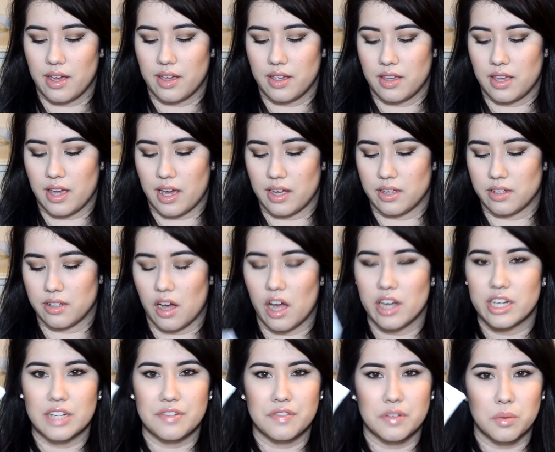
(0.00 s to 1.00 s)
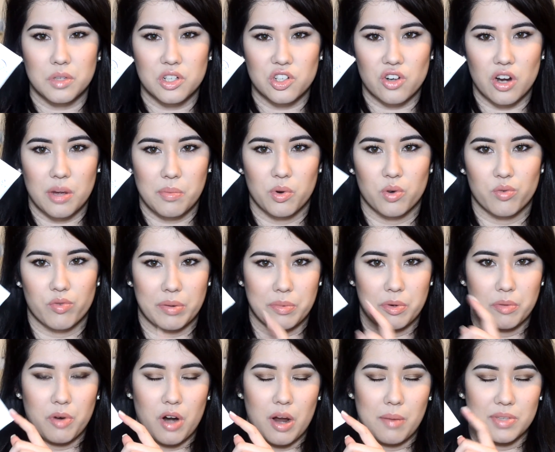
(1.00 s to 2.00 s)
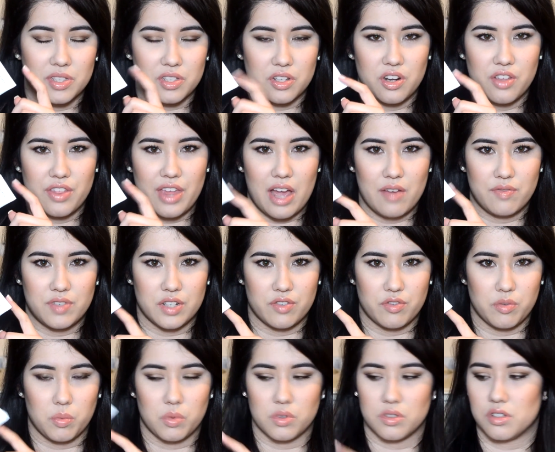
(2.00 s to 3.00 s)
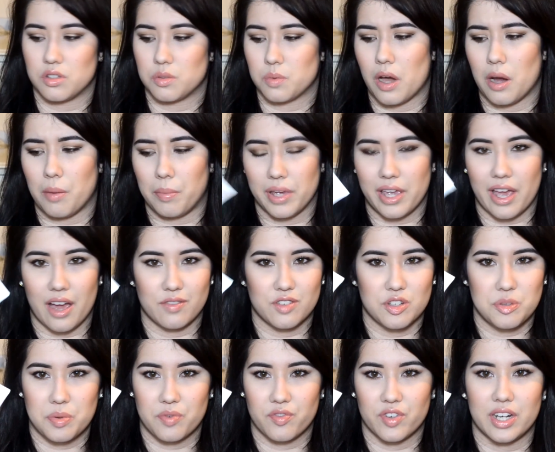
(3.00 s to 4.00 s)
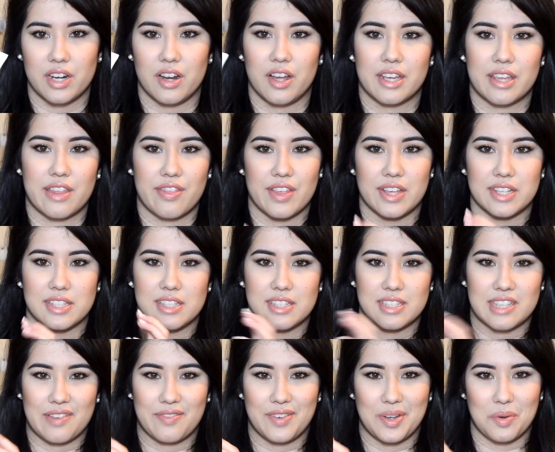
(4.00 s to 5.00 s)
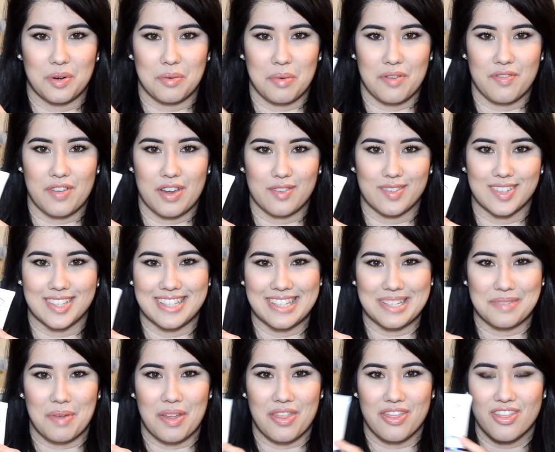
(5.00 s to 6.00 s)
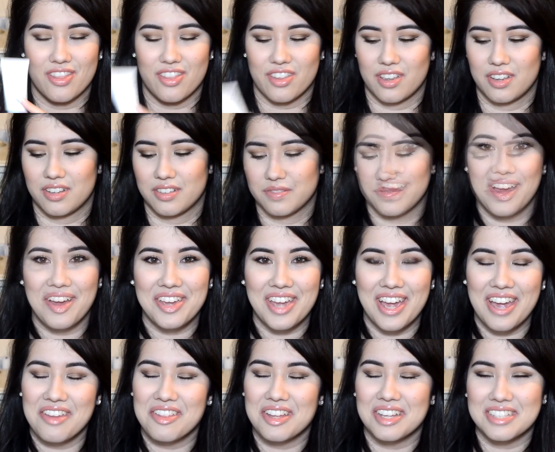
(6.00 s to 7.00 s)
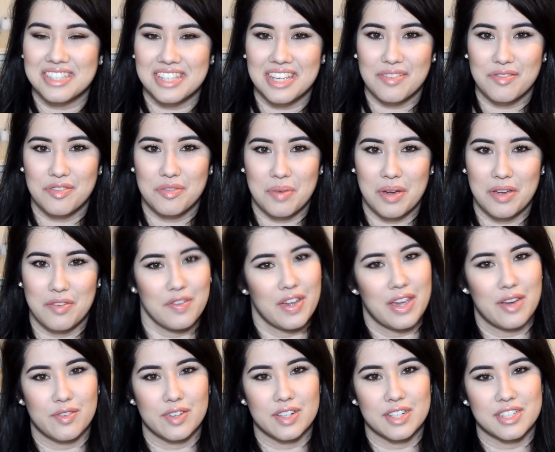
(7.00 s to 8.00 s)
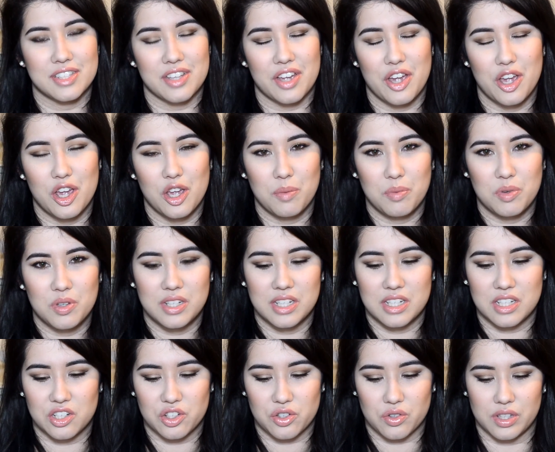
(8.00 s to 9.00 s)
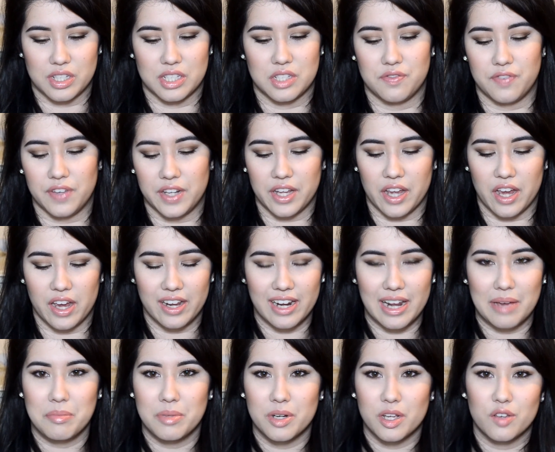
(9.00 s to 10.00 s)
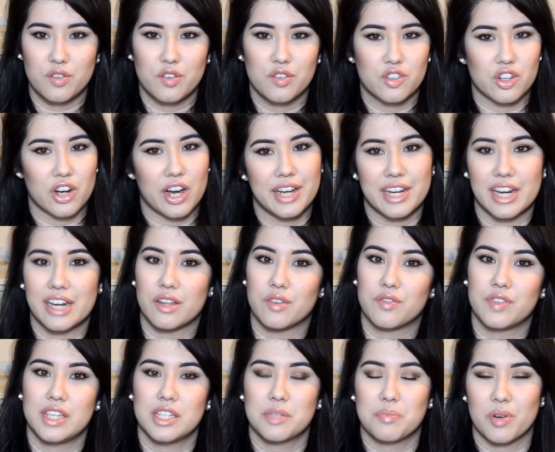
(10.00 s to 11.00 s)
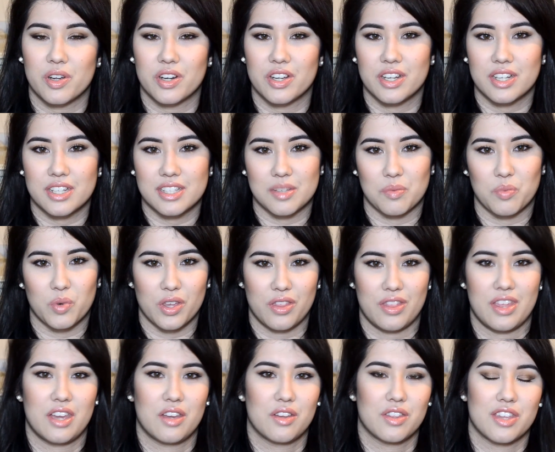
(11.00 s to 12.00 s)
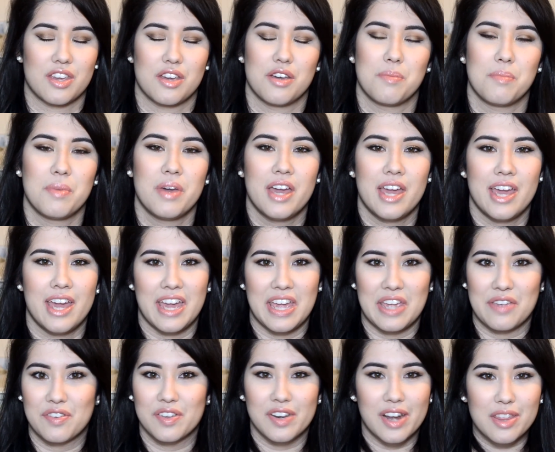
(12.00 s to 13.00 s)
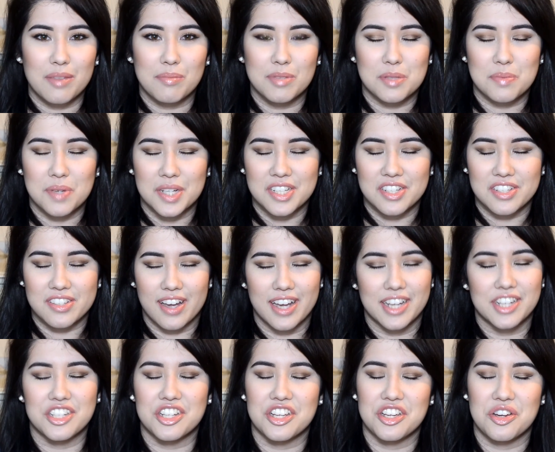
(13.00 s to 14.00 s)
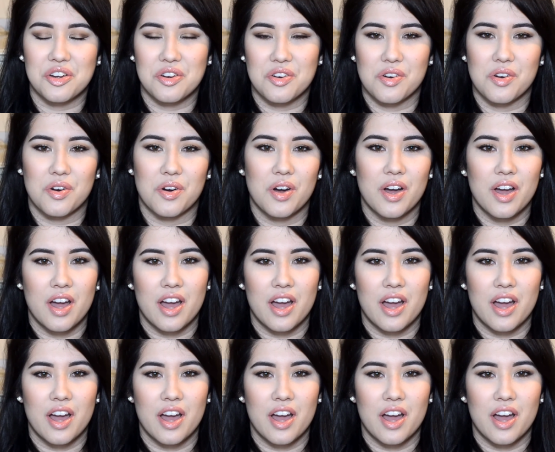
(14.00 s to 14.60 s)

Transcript: Yeah, I definitely want to try more Rimmel primers. I know they have different ones as well, but yeah, I've just been really liking this. It's definitely one of my favourites this month. Okay, that's it for my favourites. I hope you did enjoy this video. Let me know if you've tried any of these products and what you think of them, if you like them as much as I do, or